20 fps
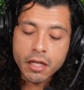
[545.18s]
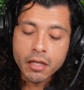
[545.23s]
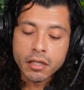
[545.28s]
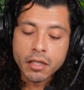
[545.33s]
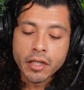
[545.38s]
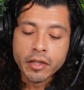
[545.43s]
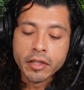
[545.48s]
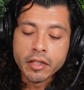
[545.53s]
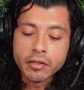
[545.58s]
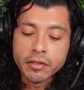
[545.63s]

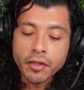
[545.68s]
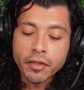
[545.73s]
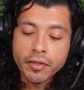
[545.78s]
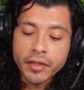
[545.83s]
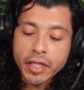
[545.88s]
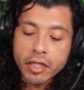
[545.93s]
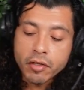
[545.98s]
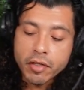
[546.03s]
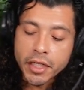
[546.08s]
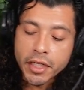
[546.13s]
And
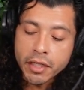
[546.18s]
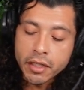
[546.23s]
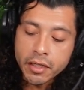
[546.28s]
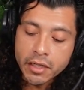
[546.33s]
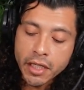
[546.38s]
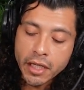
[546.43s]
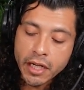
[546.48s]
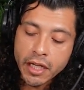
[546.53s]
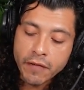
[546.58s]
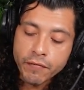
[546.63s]
there's a
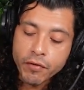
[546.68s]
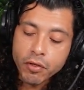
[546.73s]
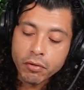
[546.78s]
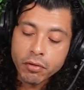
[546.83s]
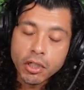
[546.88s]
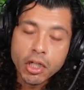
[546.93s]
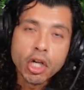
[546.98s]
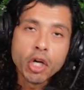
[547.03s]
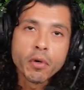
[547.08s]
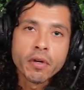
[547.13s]
theory that
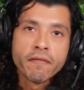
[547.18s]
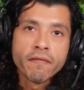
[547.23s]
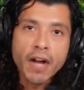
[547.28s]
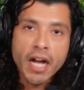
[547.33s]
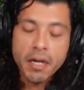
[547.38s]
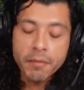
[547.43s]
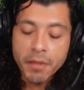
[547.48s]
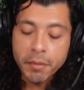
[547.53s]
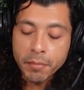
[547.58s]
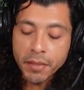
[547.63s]
if you're low
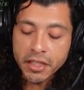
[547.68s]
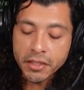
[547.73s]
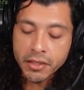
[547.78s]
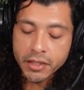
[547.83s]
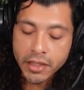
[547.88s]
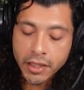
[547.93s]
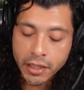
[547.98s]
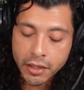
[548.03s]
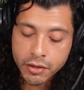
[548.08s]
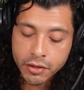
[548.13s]
in vitamin
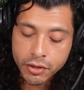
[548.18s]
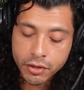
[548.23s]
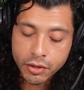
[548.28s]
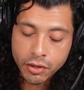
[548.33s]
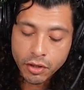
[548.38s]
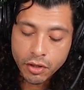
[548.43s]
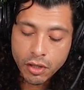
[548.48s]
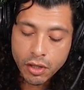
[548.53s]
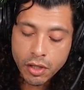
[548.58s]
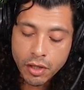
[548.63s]

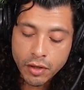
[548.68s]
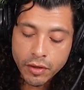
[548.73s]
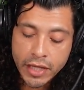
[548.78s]
B6,